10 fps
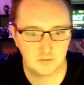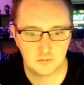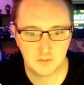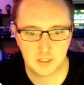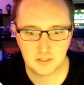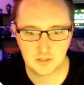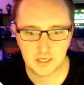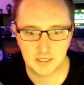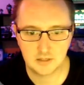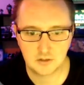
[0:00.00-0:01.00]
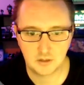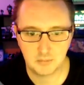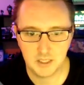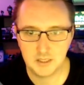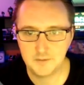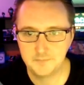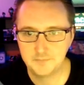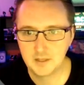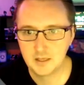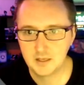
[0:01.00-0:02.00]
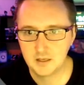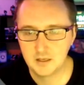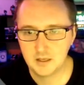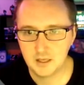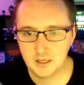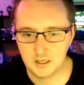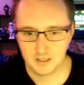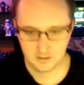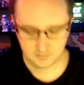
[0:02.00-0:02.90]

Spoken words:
We can drag and drop here and